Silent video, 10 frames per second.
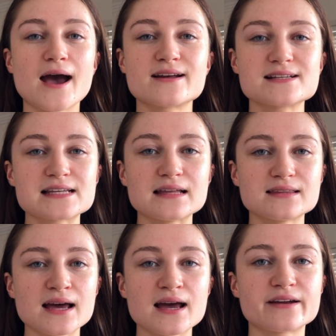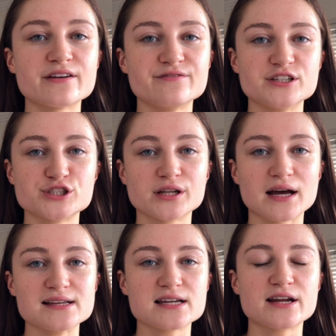And I sat there and I
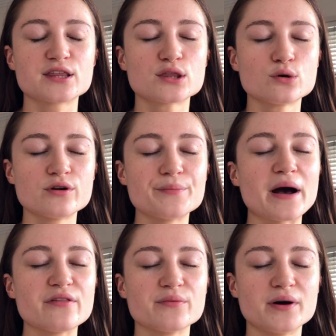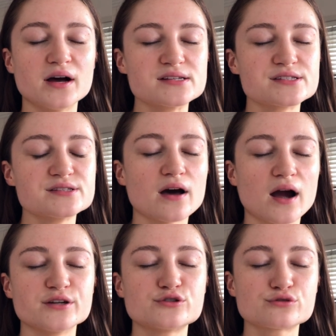visualized and I thought about the person that
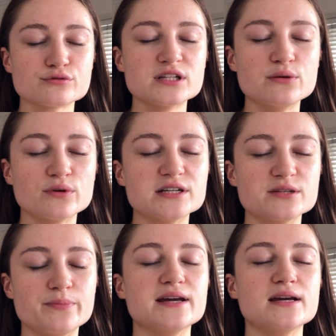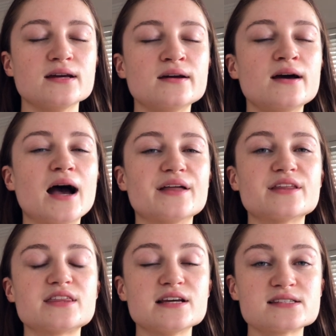I truly wanted to be and the
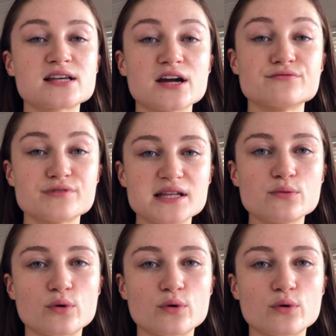things that I really